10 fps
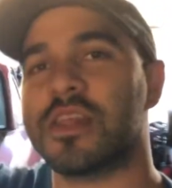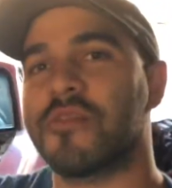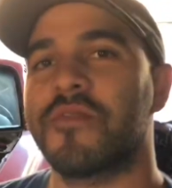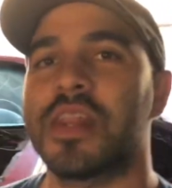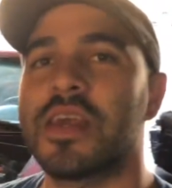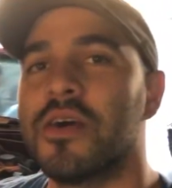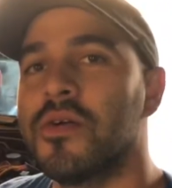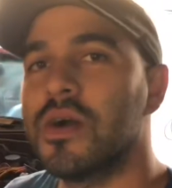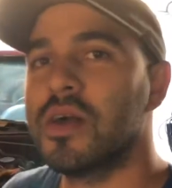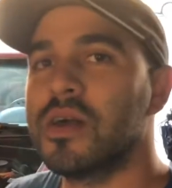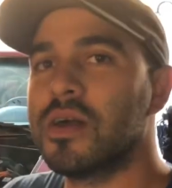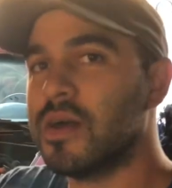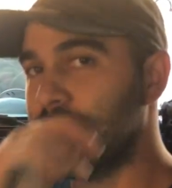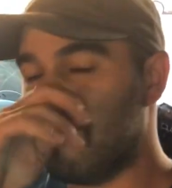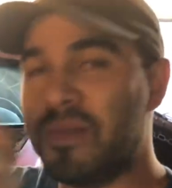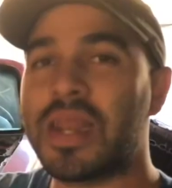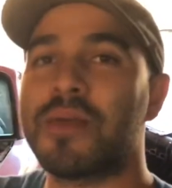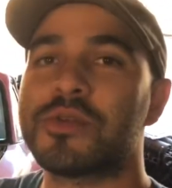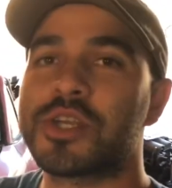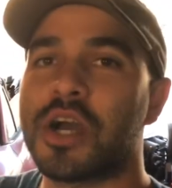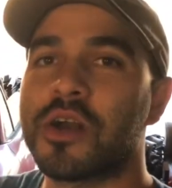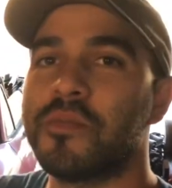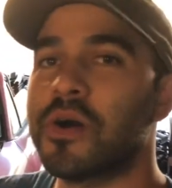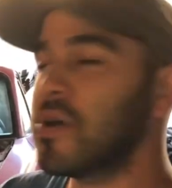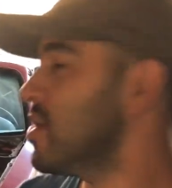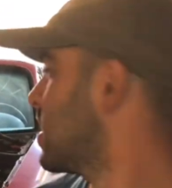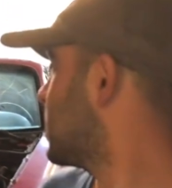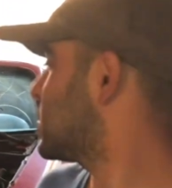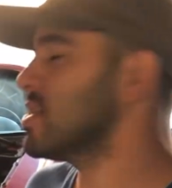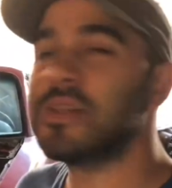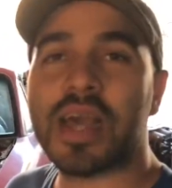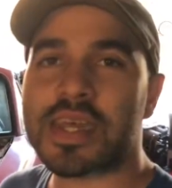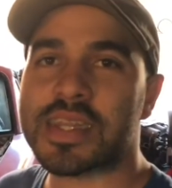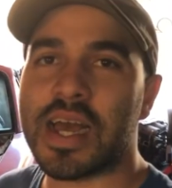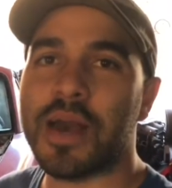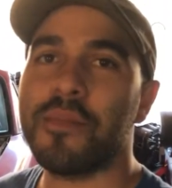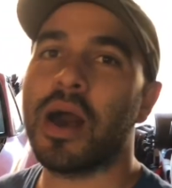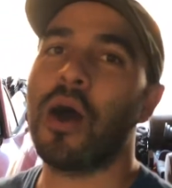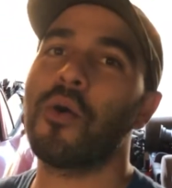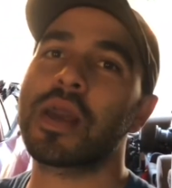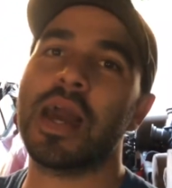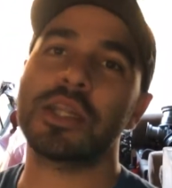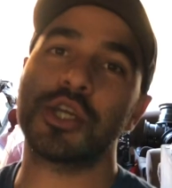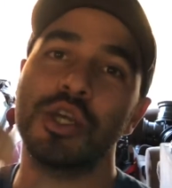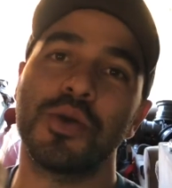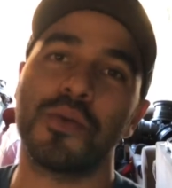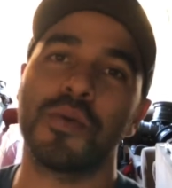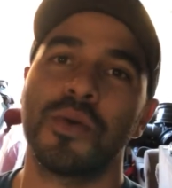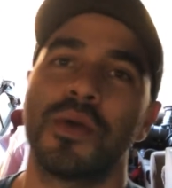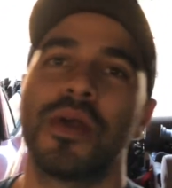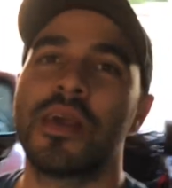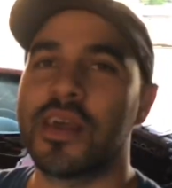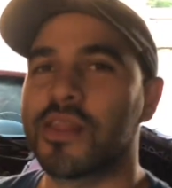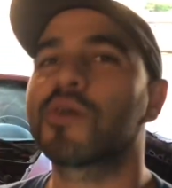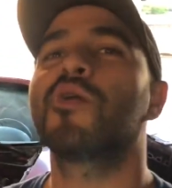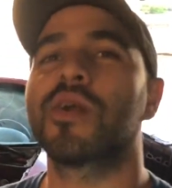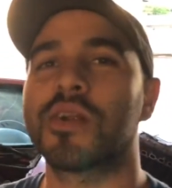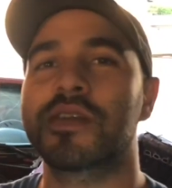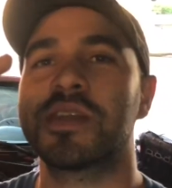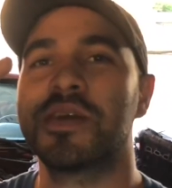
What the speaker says: out the video. My name is Giacomoto, and until next time, I will catch you in the corners.